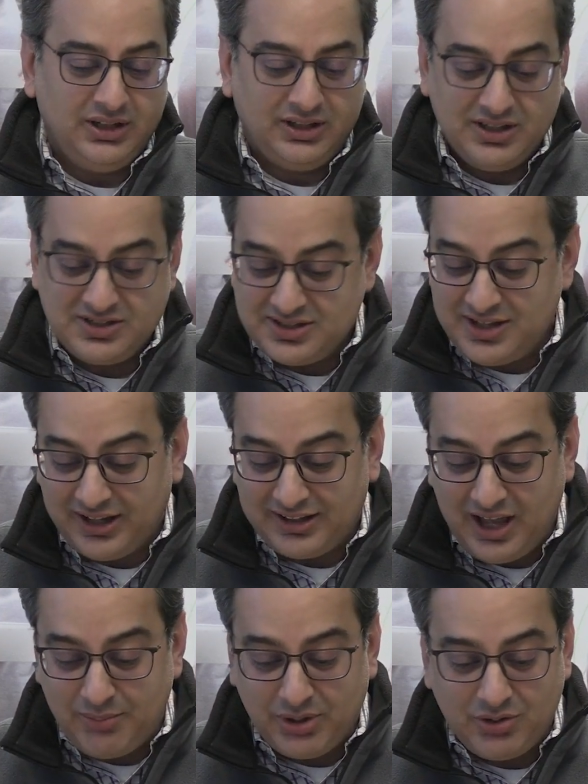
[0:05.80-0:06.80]
This has not
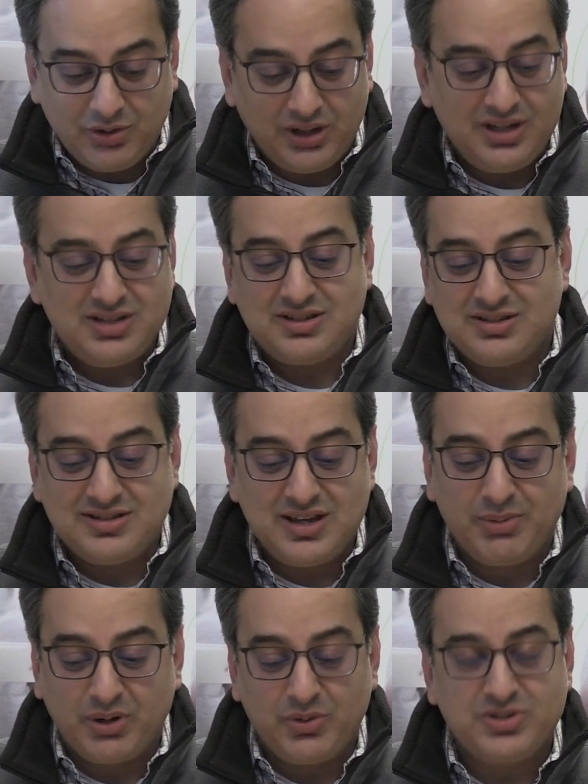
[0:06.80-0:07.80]
yet been released, and
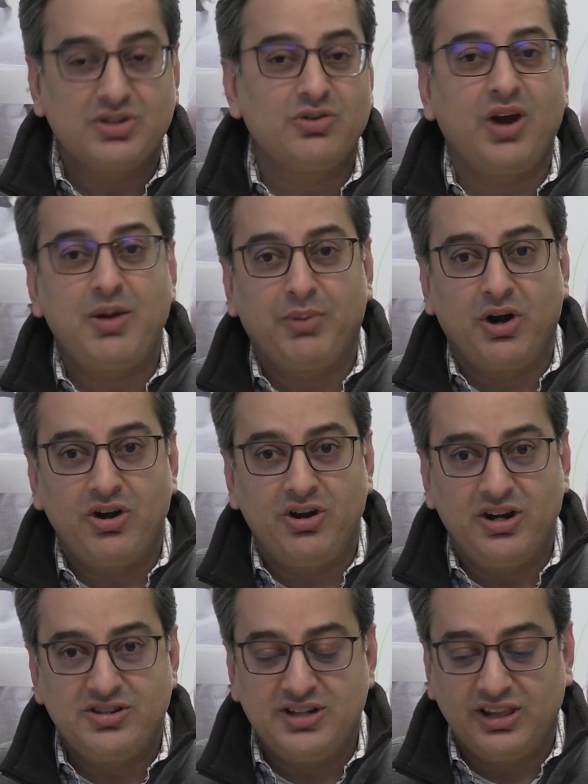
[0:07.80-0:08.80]
Zebra was a great partner
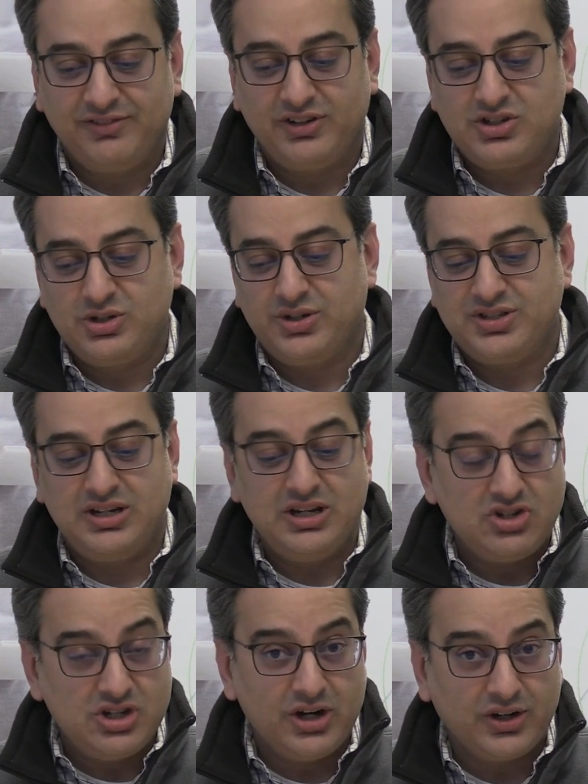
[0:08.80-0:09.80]
and has delivered to us an
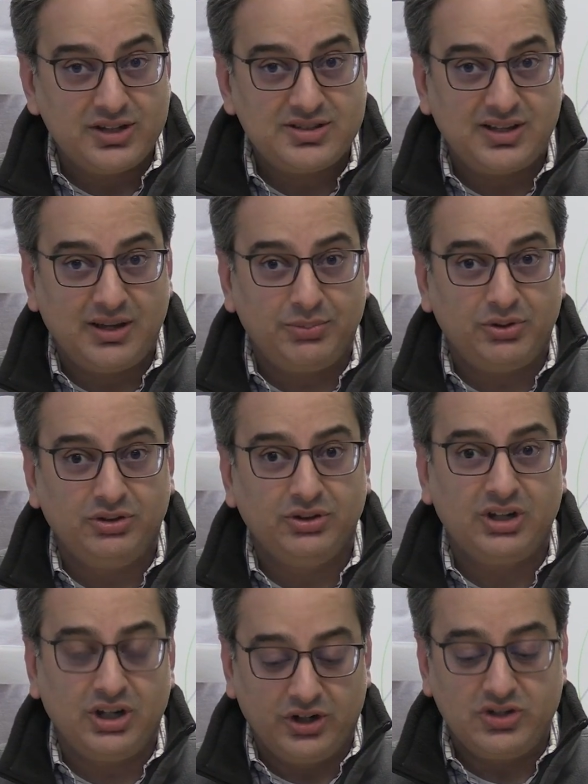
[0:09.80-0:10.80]
engineering sample
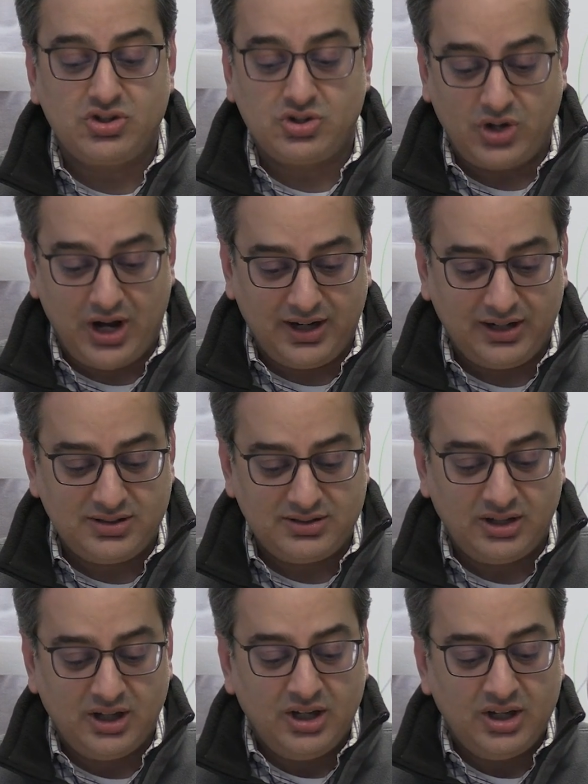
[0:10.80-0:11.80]
here at Stratix
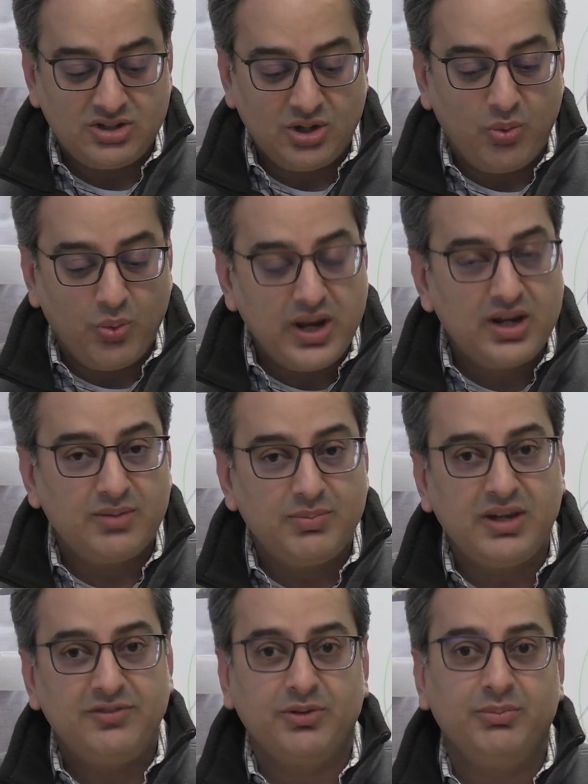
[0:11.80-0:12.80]
so we could
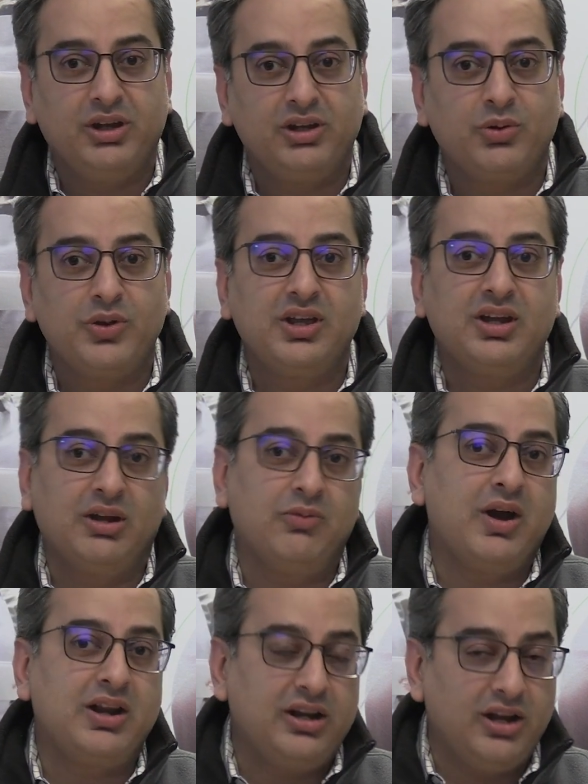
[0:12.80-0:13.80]
be familiar with it and
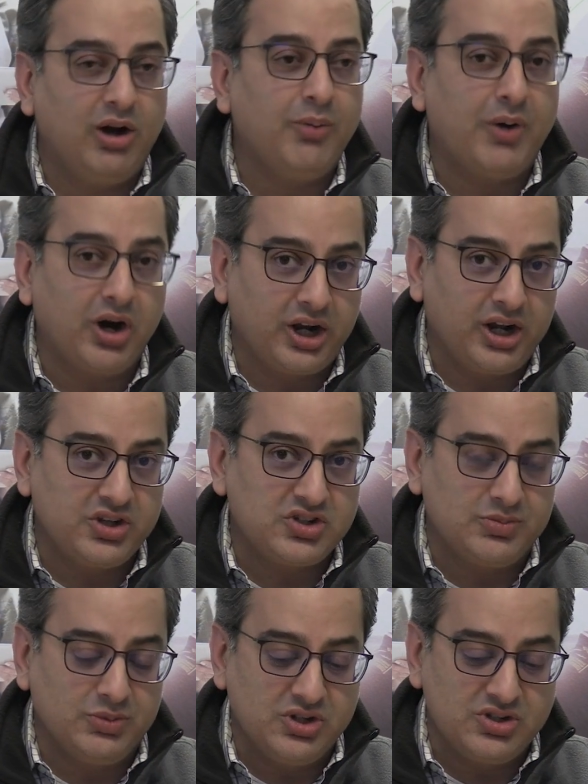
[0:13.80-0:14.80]
ready to help our
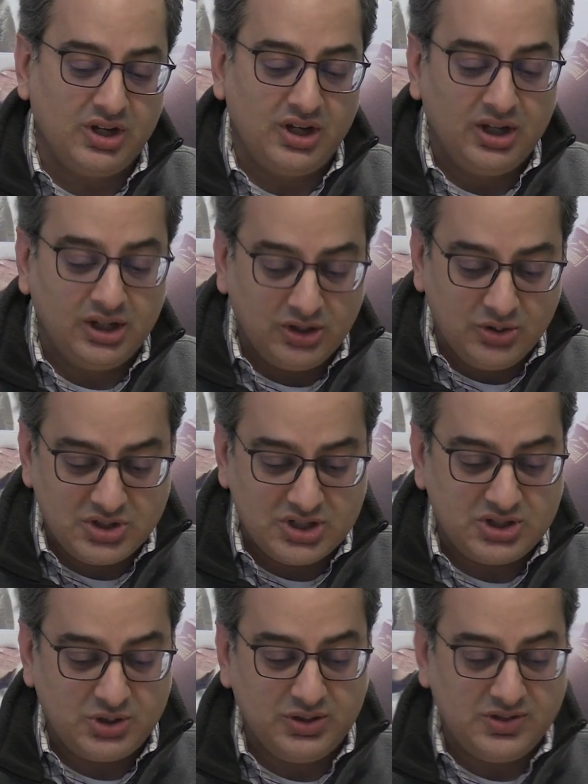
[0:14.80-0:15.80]
customers use this
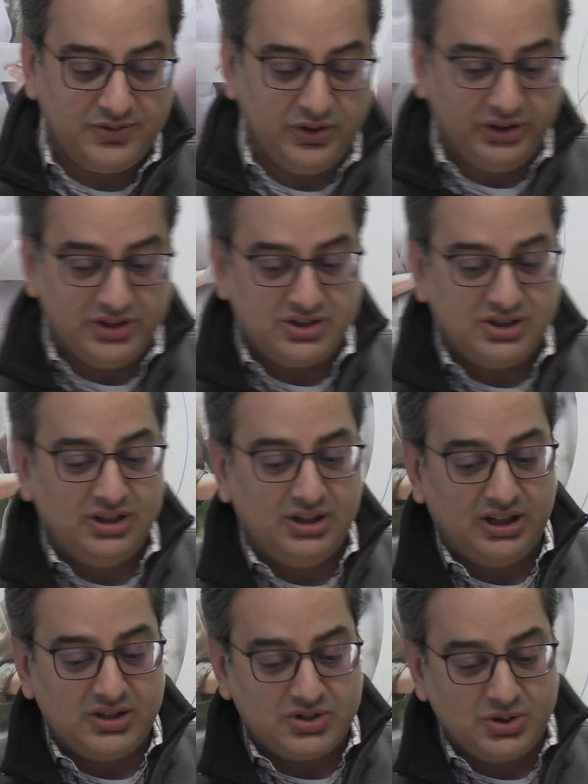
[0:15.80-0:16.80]
to its fullest
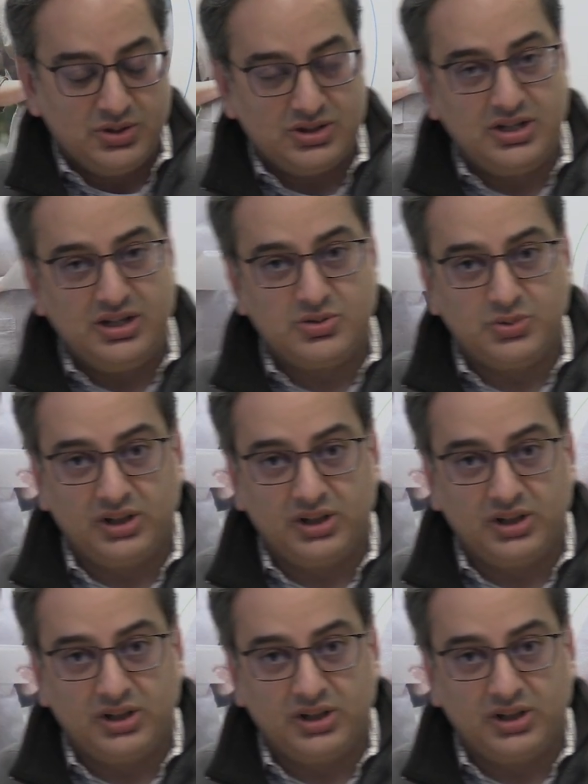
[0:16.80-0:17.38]
as soon as it is